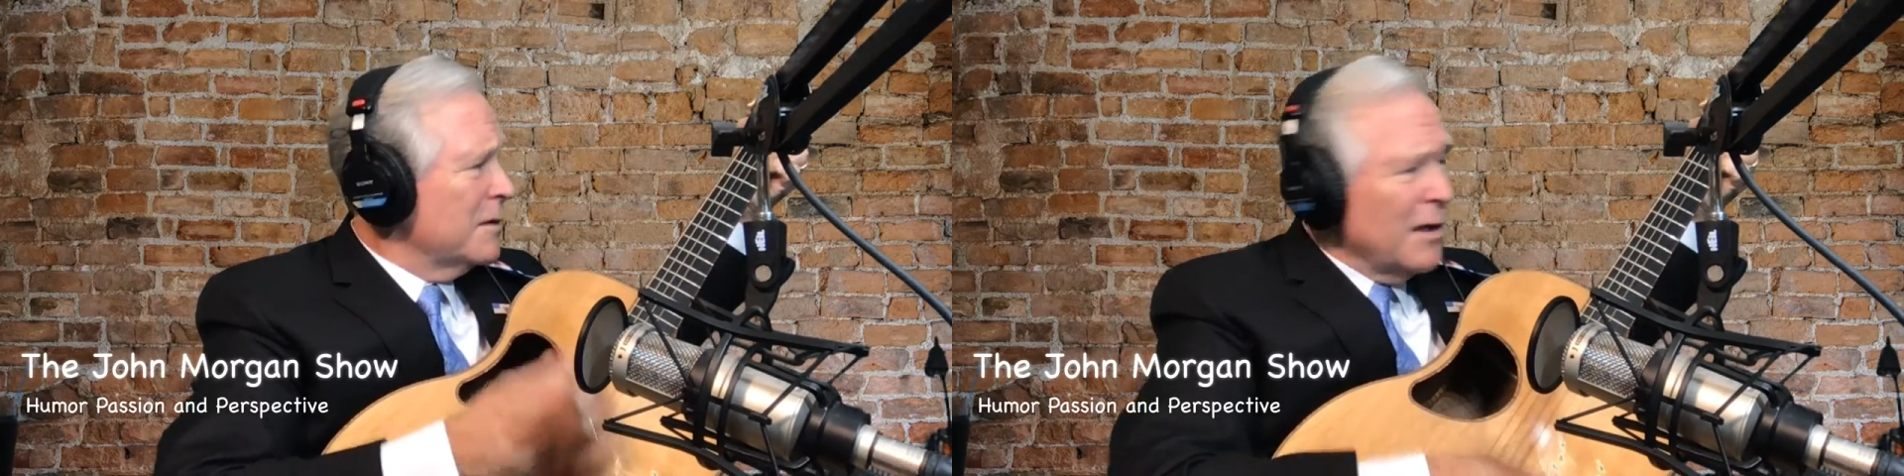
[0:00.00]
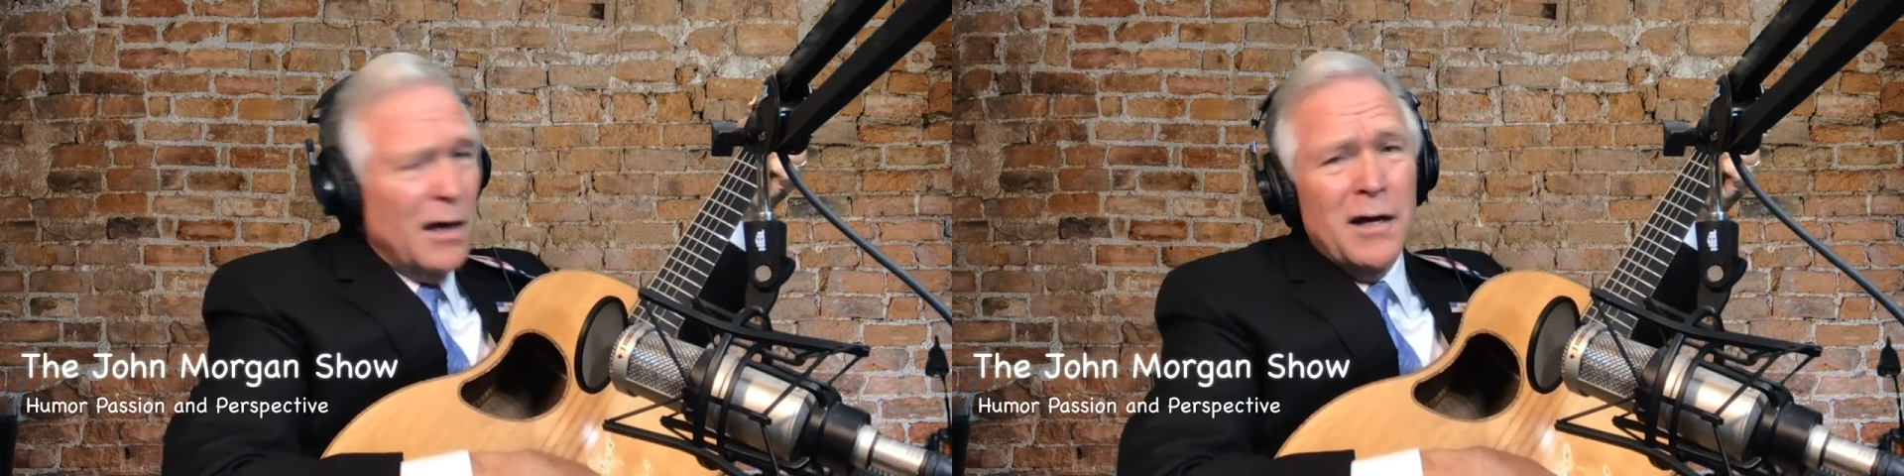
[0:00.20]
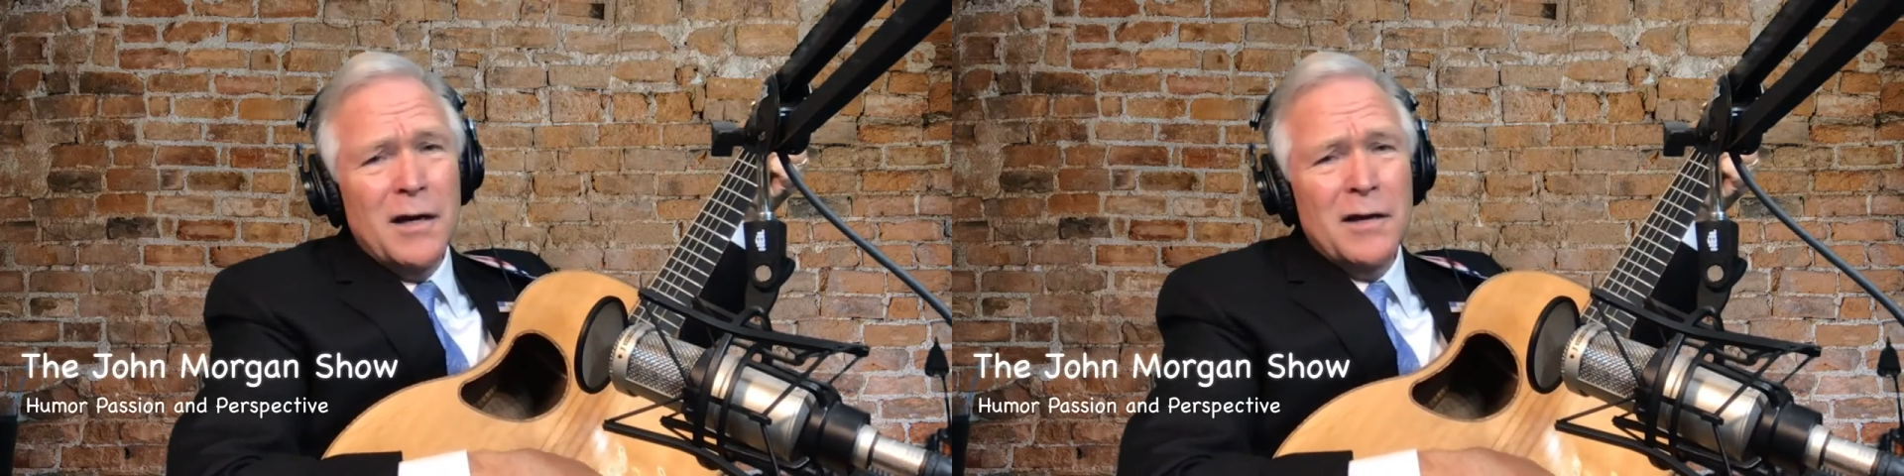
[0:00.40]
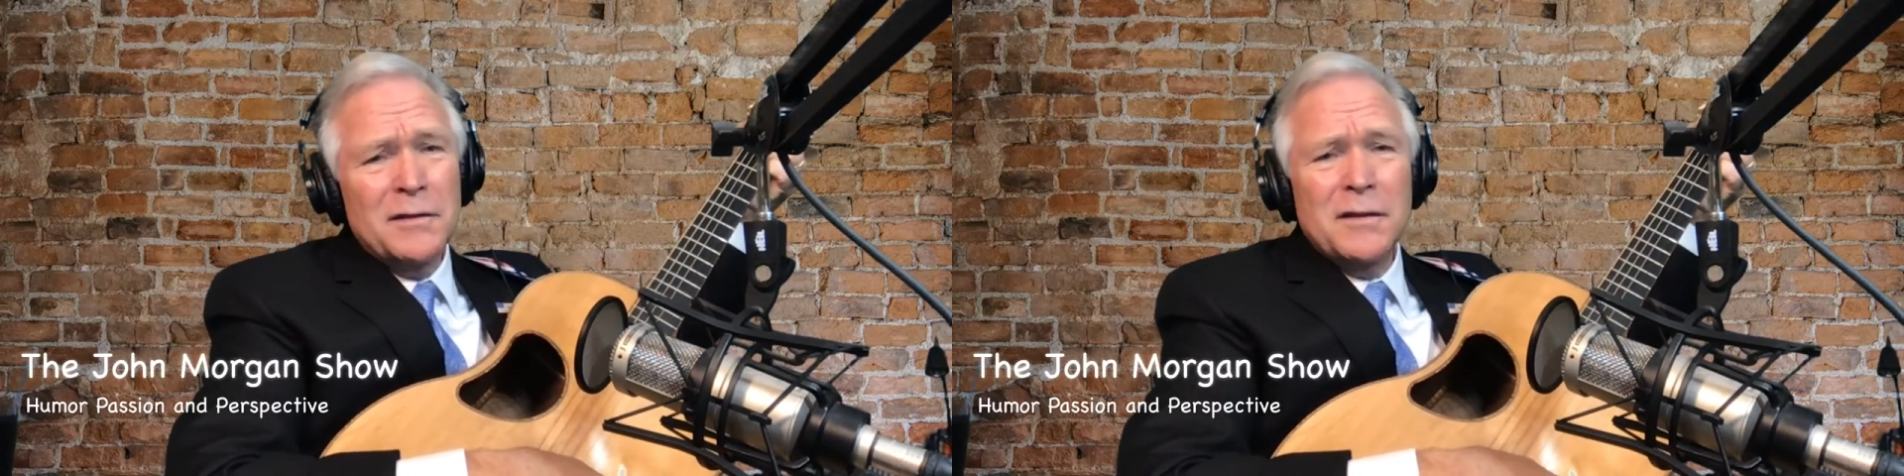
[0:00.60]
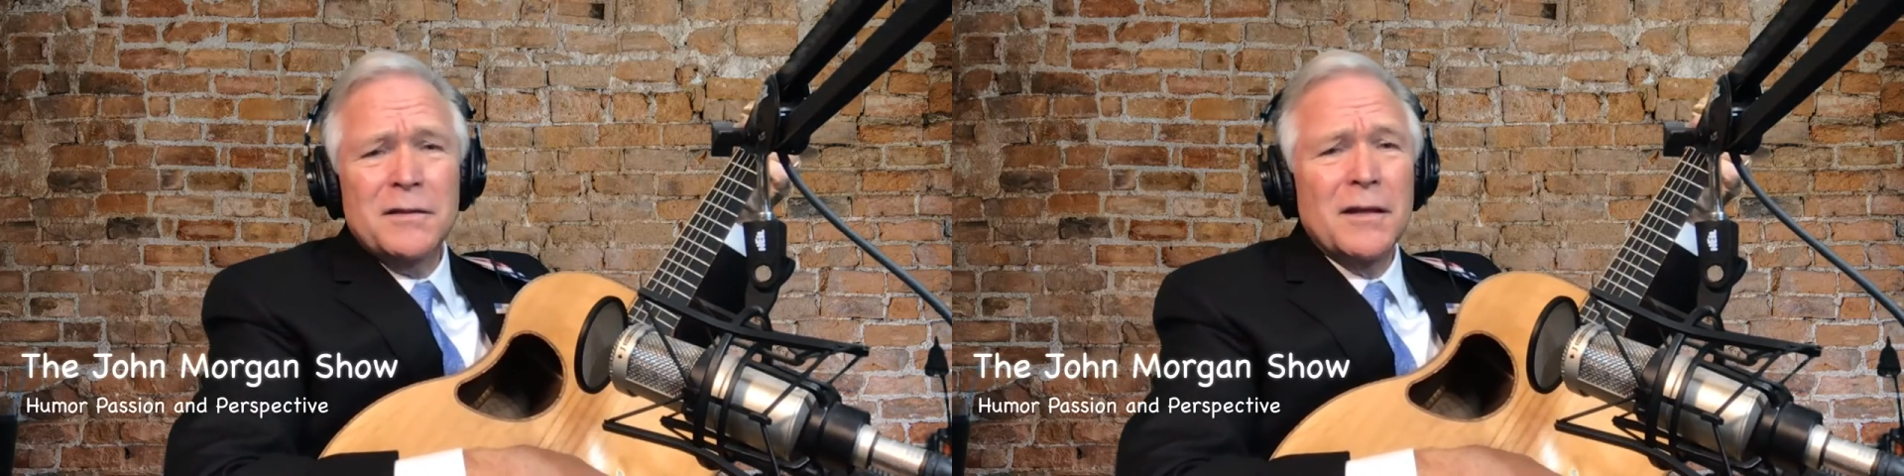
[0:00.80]
da
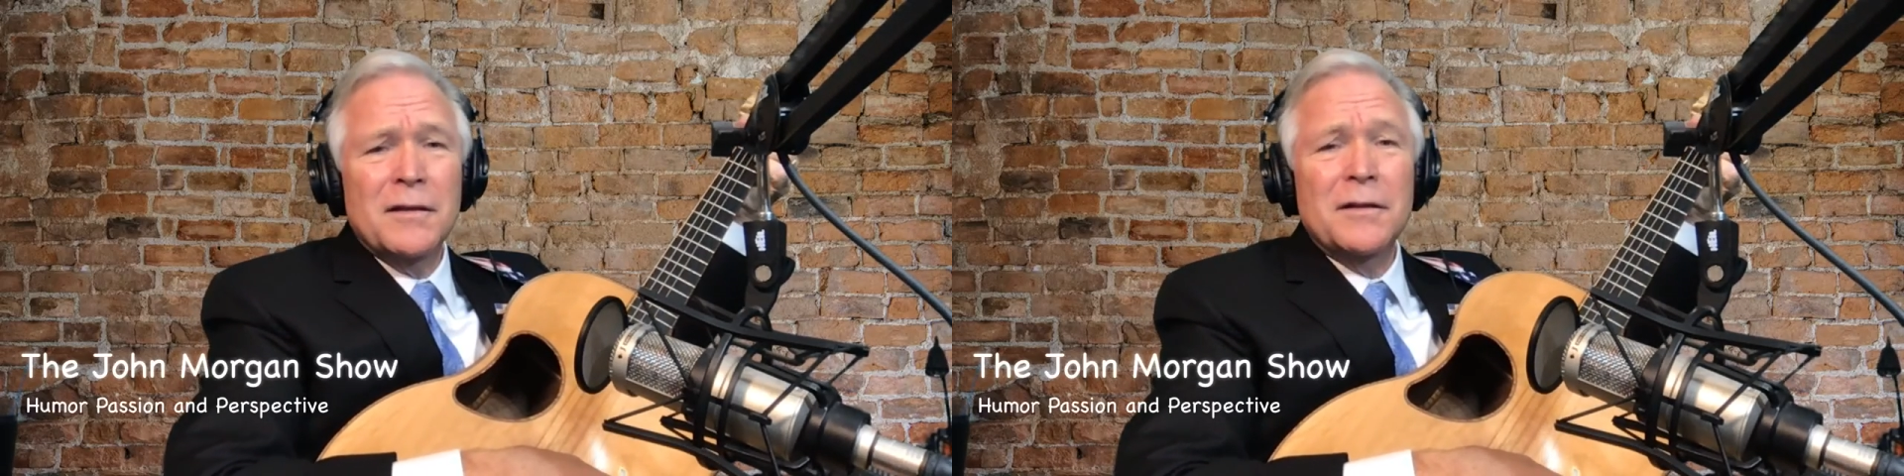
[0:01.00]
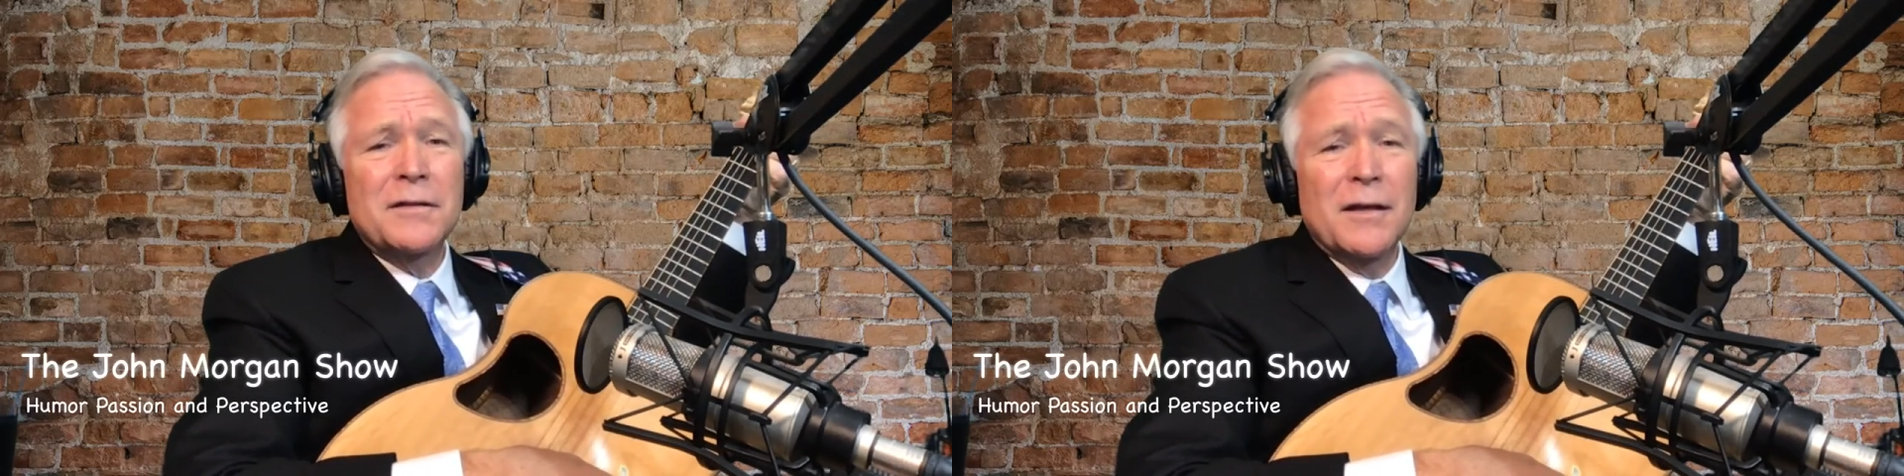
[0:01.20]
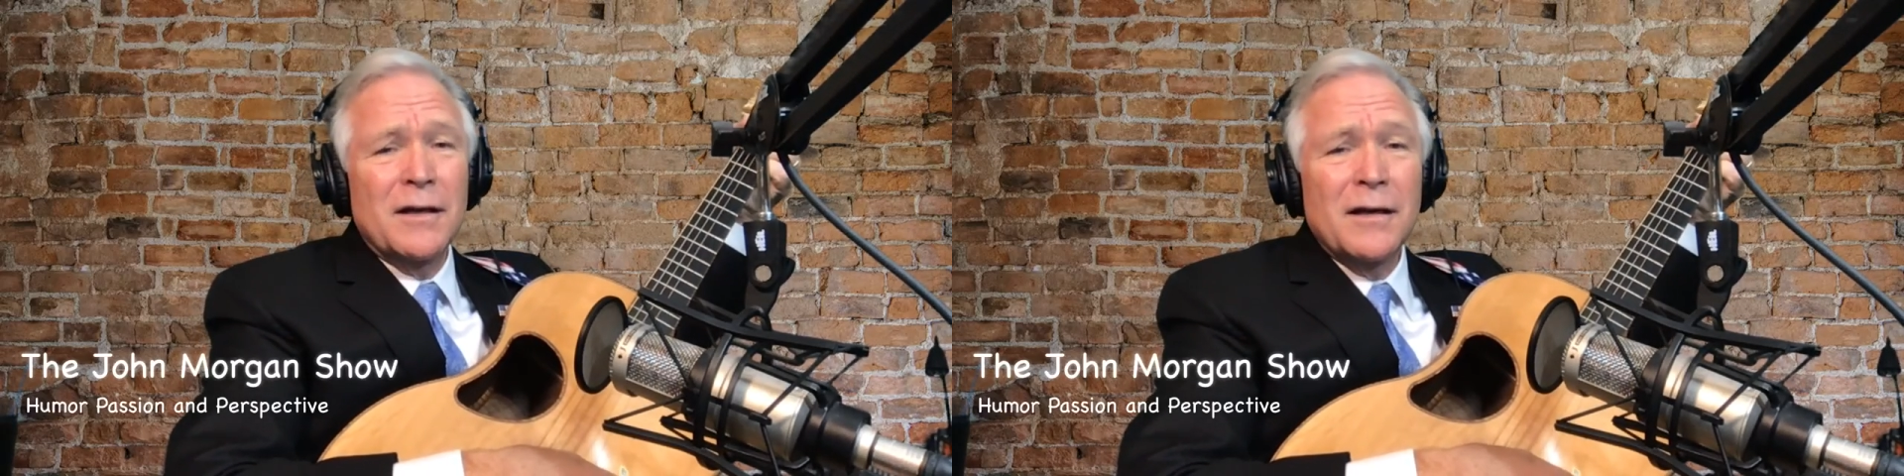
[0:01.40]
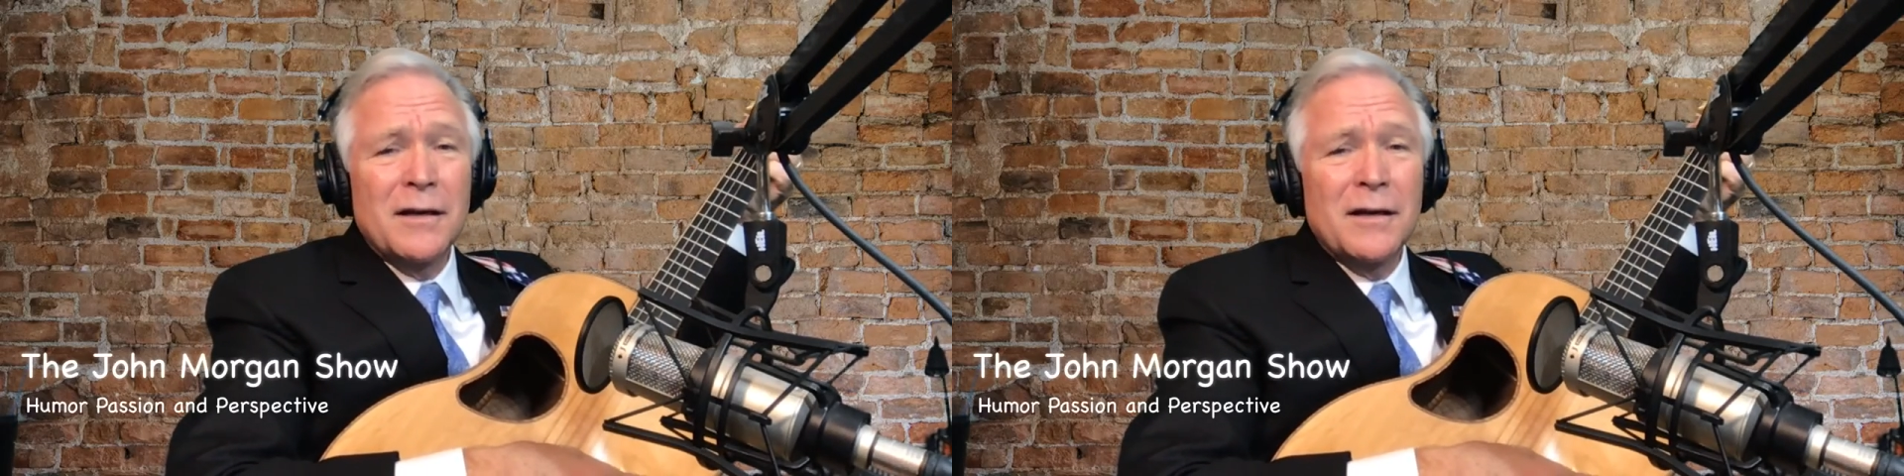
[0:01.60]
da da da.